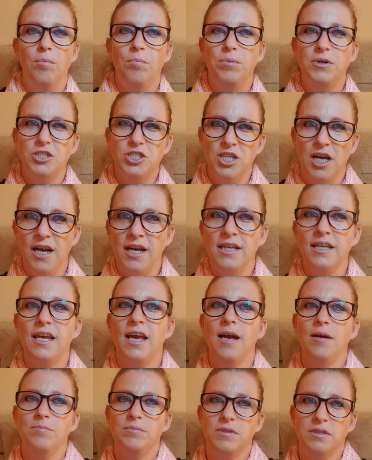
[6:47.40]
But Jade
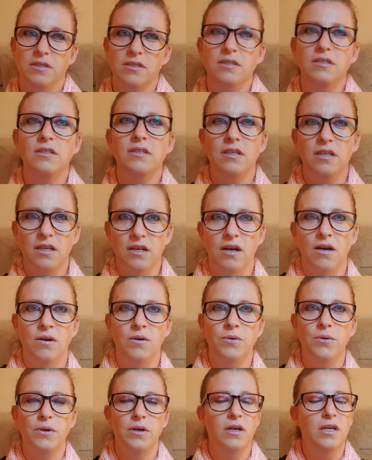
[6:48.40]
kept, you
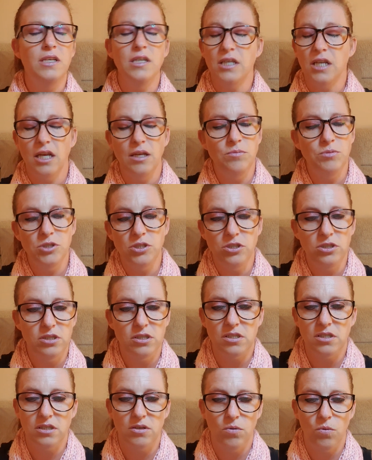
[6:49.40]
know, it was
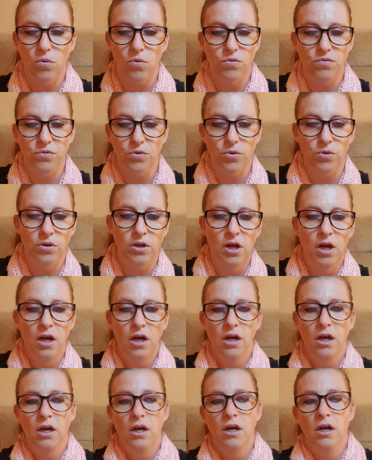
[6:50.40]
just awful.
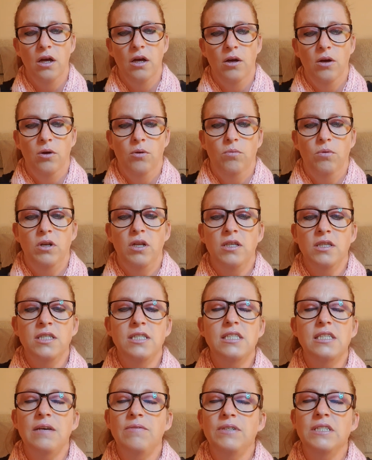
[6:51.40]
Well, on the
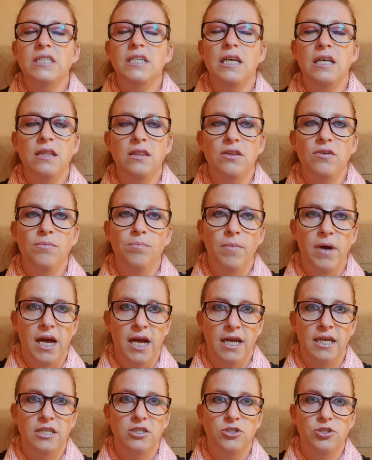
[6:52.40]
17th of
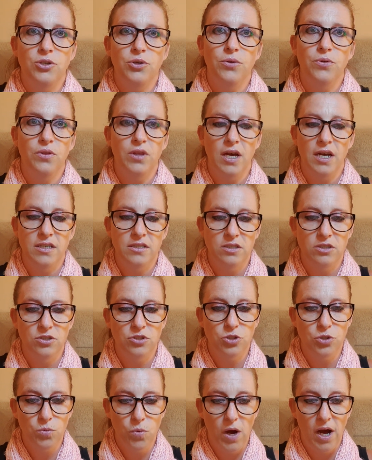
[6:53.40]
May,
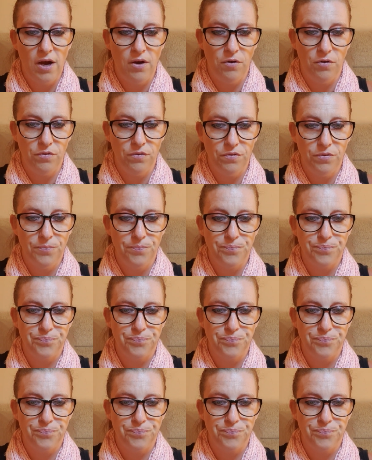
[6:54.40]
2012,